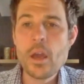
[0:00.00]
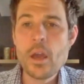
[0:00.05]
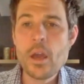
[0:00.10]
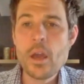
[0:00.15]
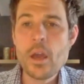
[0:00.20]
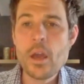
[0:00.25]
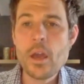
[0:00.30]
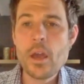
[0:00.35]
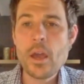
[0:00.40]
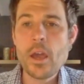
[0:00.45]

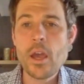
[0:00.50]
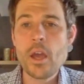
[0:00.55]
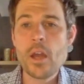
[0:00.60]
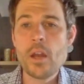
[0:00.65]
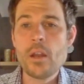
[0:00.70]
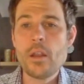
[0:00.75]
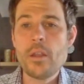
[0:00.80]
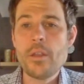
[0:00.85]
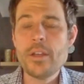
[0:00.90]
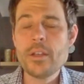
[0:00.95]
And
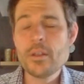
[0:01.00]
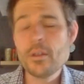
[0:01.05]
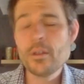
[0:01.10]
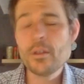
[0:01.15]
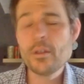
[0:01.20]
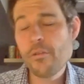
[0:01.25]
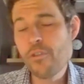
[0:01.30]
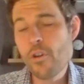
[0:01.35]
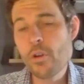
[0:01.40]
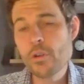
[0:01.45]
these are the
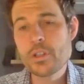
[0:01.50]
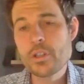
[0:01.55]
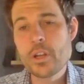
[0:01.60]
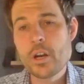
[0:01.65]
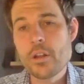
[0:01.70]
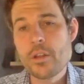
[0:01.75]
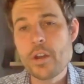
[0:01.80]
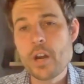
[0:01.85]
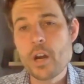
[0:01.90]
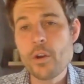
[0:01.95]
folks that
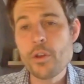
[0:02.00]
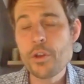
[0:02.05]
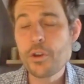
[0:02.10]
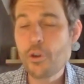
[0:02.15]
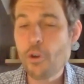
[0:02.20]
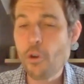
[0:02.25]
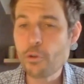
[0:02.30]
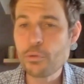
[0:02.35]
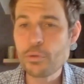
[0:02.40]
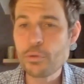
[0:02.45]
are in the
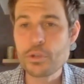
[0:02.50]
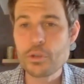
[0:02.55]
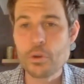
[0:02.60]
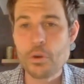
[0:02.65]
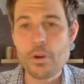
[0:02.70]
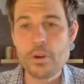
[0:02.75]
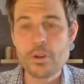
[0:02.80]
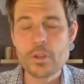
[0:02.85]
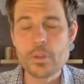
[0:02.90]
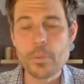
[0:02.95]
grocery stores,
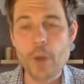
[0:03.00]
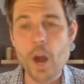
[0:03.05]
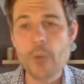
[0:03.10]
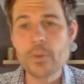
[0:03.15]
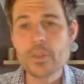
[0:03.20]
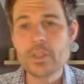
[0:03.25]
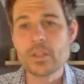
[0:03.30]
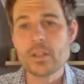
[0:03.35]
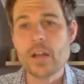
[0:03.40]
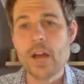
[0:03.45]
the barber
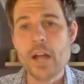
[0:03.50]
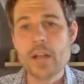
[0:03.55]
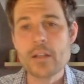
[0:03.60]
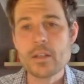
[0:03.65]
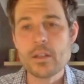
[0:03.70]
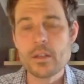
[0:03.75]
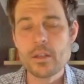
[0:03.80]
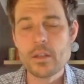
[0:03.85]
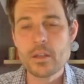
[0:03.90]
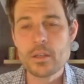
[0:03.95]
salons,
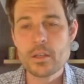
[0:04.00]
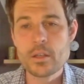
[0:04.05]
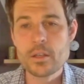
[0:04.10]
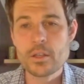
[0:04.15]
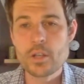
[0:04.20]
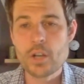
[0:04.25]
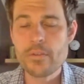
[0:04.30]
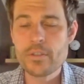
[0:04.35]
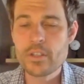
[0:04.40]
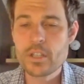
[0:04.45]
the
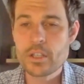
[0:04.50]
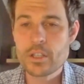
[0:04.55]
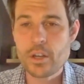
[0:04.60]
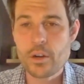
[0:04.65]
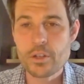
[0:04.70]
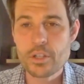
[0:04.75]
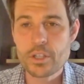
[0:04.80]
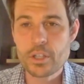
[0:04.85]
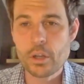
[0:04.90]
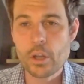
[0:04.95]
services that are
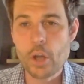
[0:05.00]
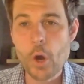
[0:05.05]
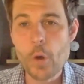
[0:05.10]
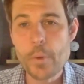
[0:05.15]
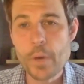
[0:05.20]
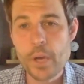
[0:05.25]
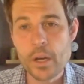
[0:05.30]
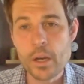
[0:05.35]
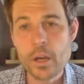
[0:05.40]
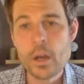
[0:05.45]
still
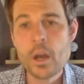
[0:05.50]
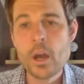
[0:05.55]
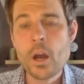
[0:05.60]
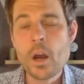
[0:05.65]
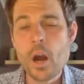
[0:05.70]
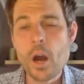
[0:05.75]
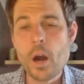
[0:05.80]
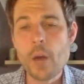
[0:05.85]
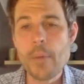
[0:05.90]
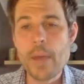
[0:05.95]
open
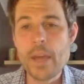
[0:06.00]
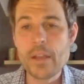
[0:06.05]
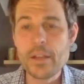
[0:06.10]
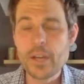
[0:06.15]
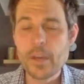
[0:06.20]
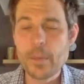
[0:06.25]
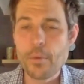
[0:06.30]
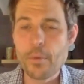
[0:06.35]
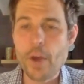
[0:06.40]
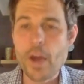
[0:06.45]
are mainly
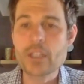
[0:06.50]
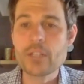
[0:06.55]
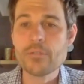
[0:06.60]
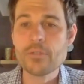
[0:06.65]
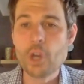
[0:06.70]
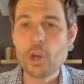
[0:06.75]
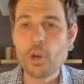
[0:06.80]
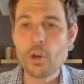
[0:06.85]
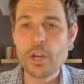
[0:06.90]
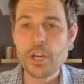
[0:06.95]
comprised of
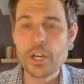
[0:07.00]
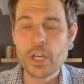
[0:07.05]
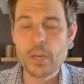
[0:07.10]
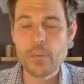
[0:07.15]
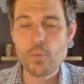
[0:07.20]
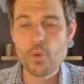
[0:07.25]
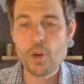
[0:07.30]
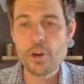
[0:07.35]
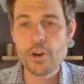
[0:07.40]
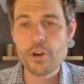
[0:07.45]
lower income
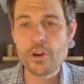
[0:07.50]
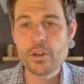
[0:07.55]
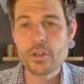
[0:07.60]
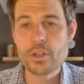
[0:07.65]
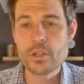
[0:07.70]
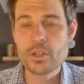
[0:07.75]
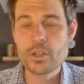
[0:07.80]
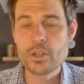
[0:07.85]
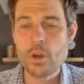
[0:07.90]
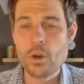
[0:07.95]
workers.
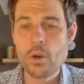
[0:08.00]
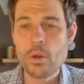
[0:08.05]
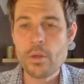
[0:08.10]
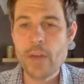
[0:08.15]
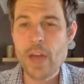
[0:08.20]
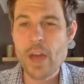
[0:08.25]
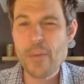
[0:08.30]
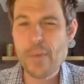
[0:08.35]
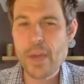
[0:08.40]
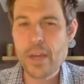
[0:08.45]
And so
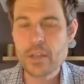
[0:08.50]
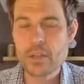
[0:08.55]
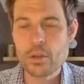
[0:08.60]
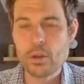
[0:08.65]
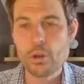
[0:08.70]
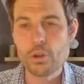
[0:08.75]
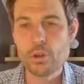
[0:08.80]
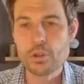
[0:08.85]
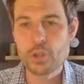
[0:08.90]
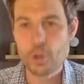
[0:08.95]
that makes the
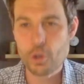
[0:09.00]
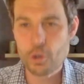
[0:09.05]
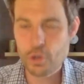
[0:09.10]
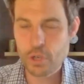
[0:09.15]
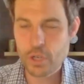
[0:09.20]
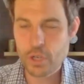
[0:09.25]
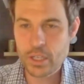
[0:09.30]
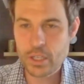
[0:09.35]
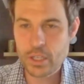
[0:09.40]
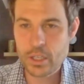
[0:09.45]
whole
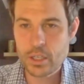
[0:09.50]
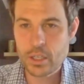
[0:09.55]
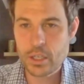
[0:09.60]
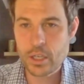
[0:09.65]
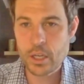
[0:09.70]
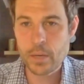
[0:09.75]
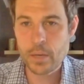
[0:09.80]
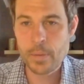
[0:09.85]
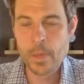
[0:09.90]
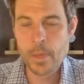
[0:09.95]
social
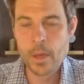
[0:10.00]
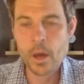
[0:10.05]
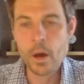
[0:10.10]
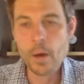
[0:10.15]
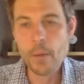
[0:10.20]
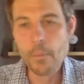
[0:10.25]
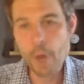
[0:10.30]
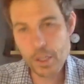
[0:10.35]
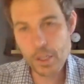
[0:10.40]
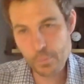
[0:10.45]
distancing
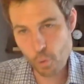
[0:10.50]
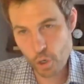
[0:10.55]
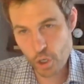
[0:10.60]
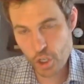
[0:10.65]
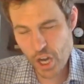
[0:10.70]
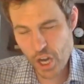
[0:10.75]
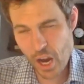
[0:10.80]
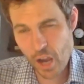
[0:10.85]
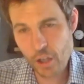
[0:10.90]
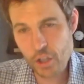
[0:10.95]
much more
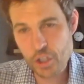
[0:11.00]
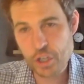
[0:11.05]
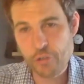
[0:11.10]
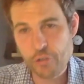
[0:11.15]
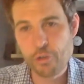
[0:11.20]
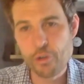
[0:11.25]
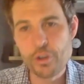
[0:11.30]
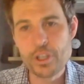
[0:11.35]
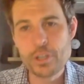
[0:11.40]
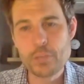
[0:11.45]
challenging
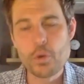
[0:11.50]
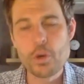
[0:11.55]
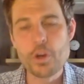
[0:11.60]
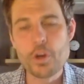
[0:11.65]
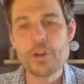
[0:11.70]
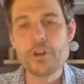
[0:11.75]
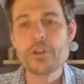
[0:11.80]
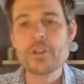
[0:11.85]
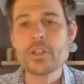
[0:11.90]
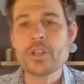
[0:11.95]
for these
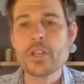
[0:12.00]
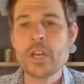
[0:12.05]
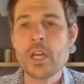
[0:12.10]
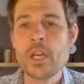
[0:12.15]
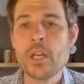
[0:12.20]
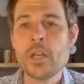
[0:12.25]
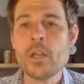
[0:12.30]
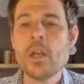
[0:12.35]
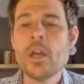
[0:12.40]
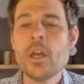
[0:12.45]
workers.
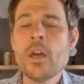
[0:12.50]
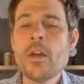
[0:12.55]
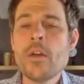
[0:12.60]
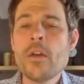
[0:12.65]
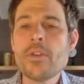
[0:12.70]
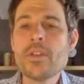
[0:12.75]
And wow.